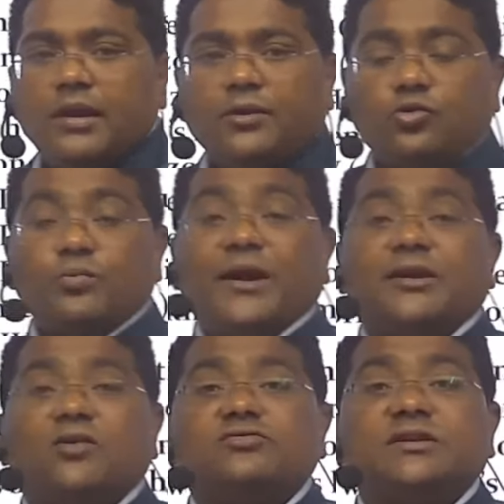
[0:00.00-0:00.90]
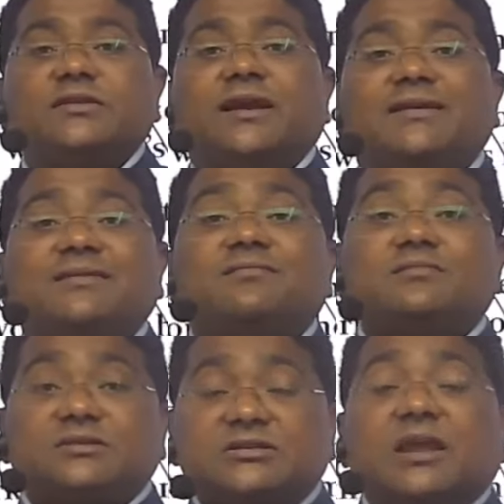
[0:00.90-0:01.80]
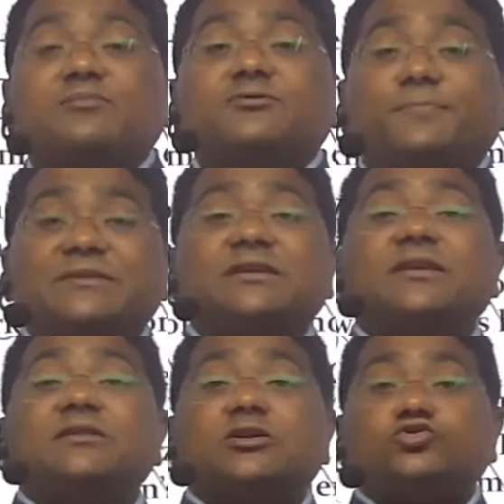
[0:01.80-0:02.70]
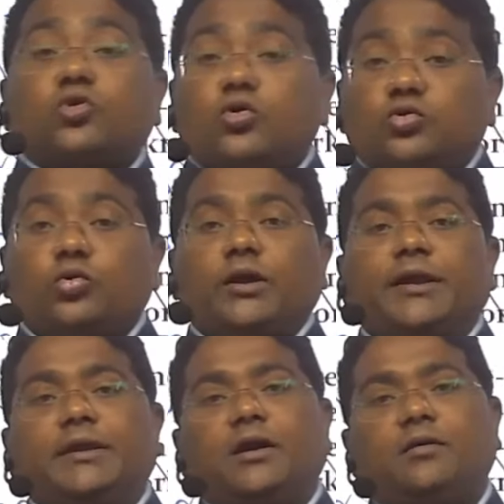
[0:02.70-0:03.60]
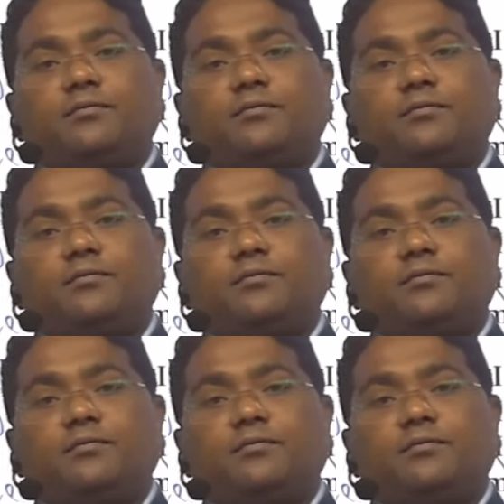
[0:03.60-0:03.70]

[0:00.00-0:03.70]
You might have seen that slums present in the zone 2 area.